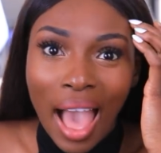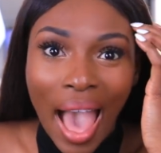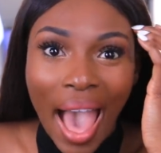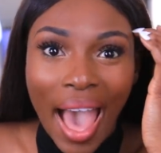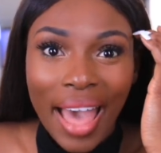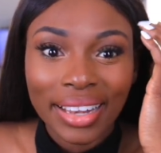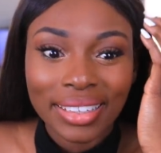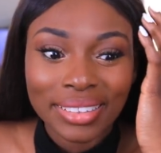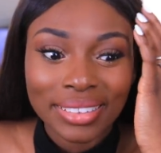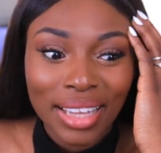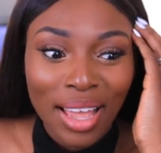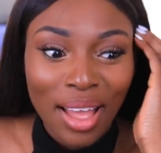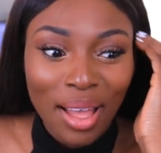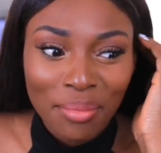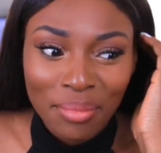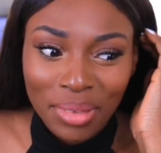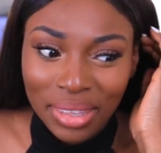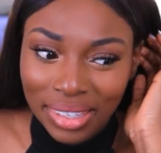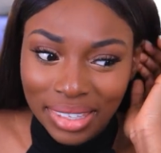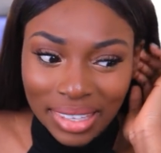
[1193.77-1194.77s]
And
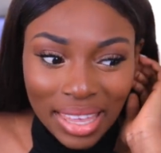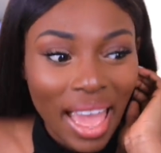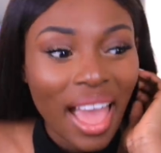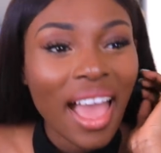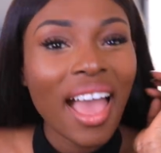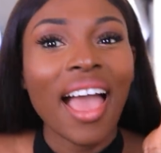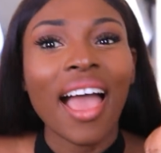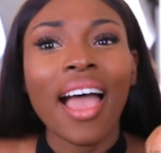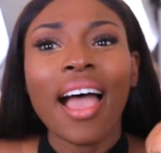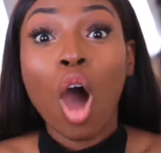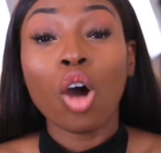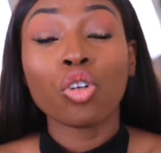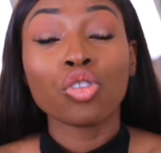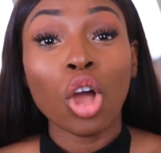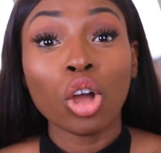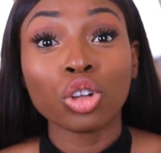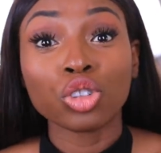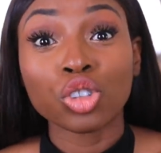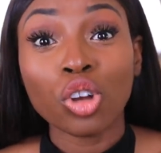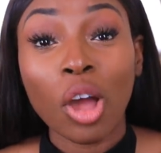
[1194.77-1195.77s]
um, yeah. Oh
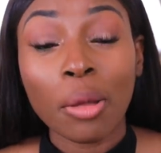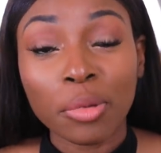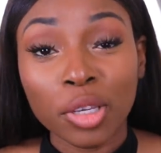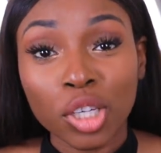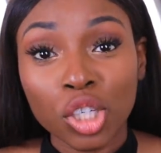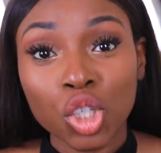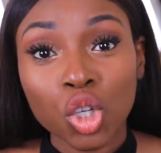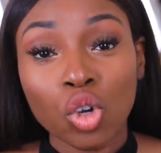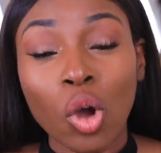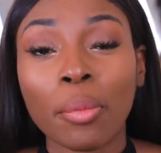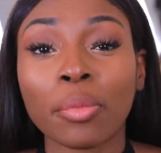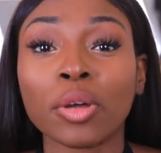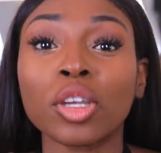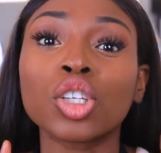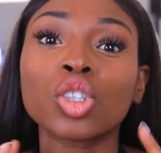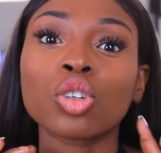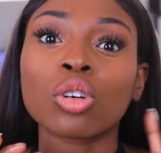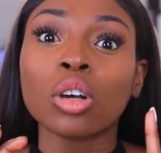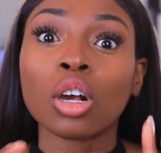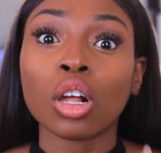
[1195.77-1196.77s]
no, do you know what I'm gonna do? I'm gonna
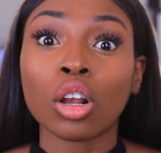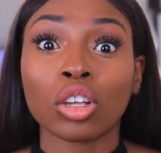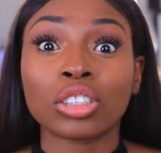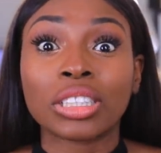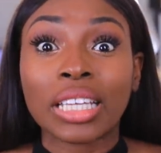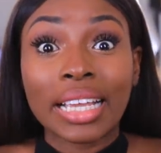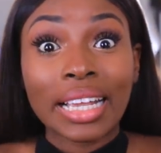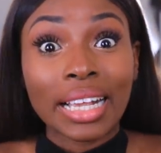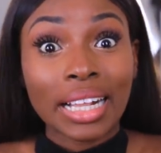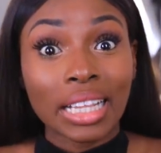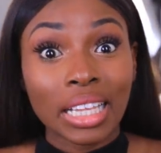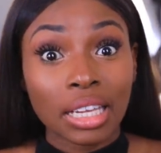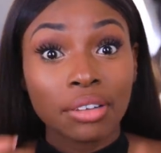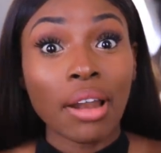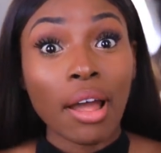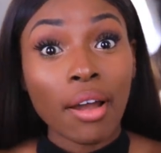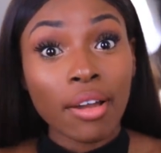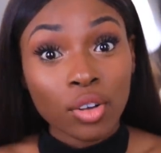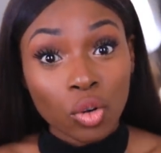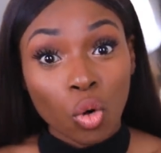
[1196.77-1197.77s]
do a closet clear
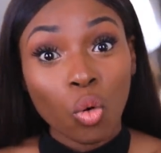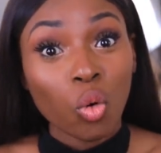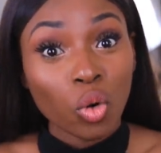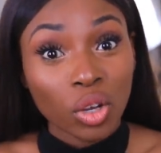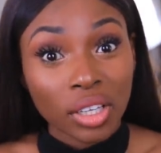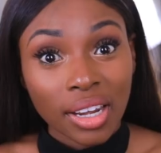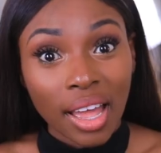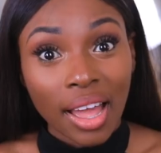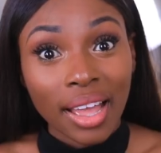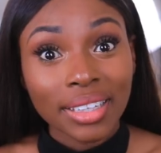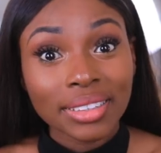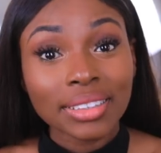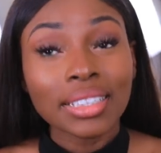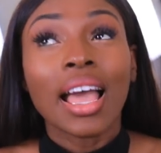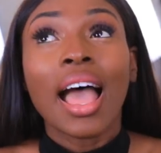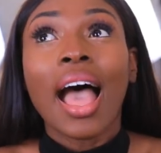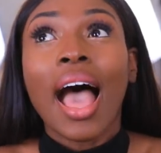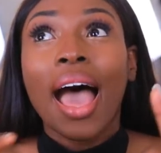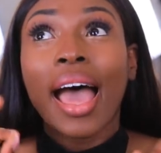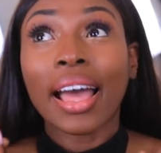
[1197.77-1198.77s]
out and organize.
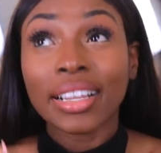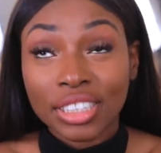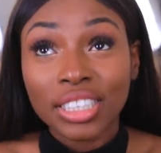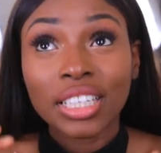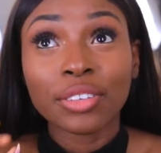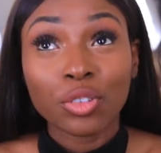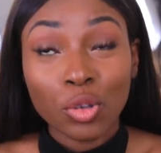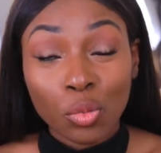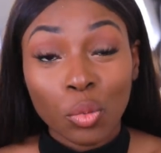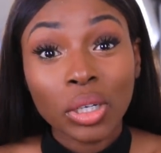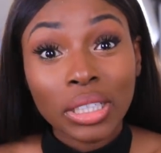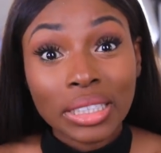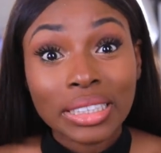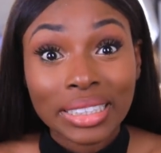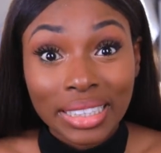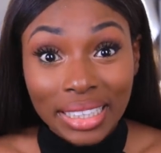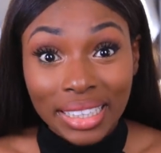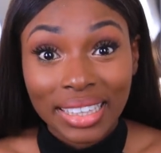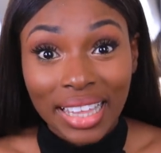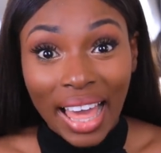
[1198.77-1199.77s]
Actually, if you wanna
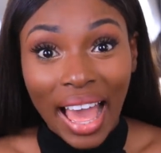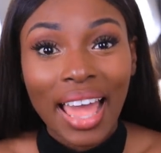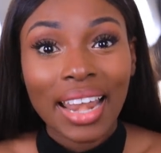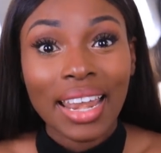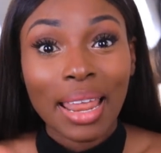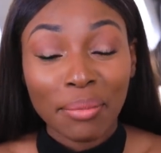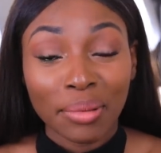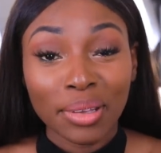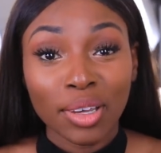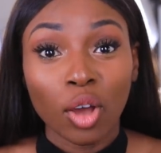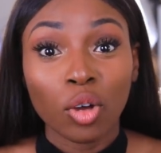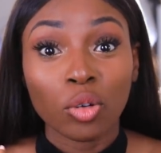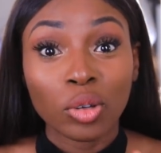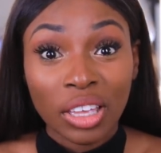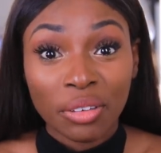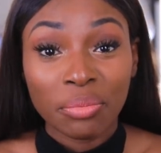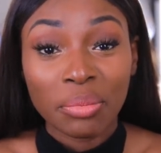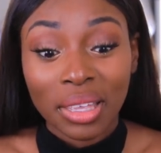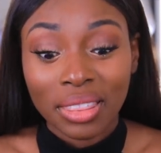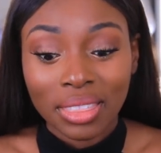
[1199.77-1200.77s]
see that, let me know.
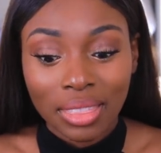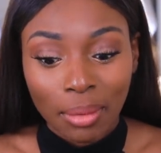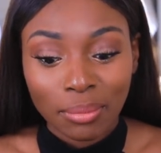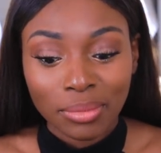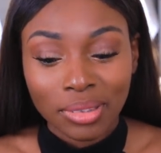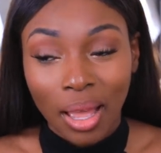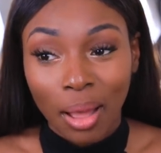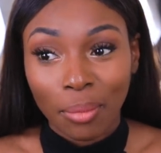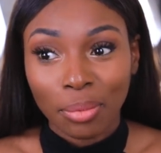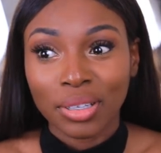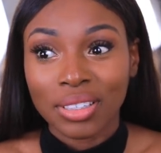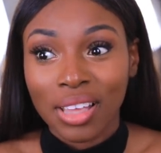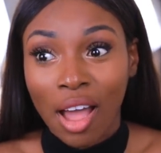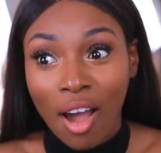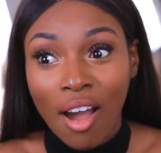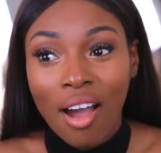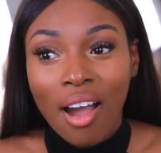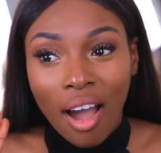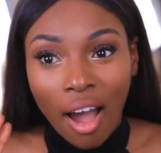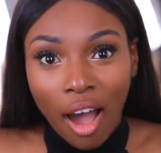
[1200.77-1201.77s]
Give me a thumbs up because
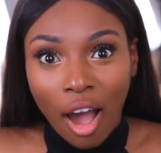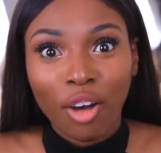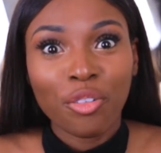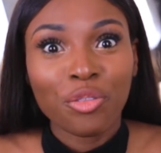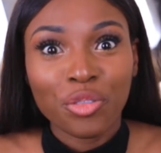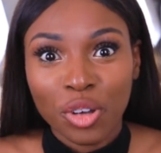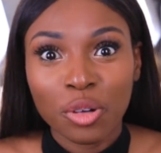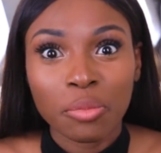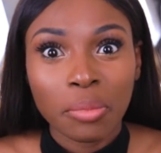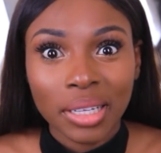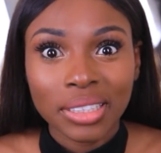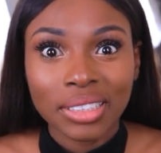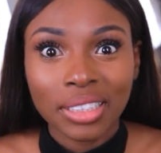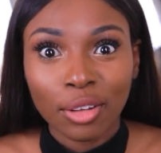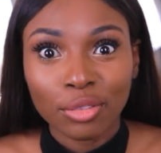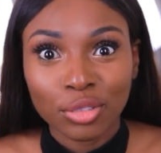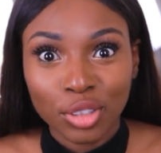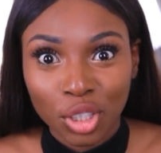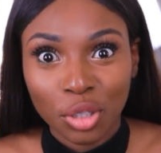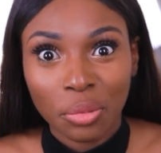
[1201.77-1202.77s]
I'll, I'll film
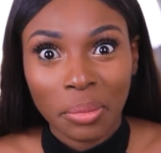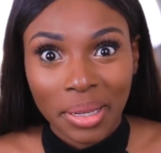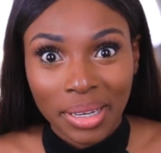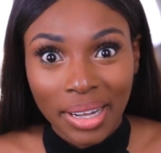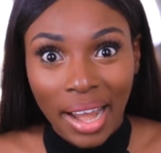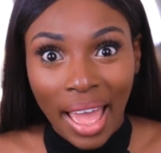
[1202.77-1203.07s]
myself doing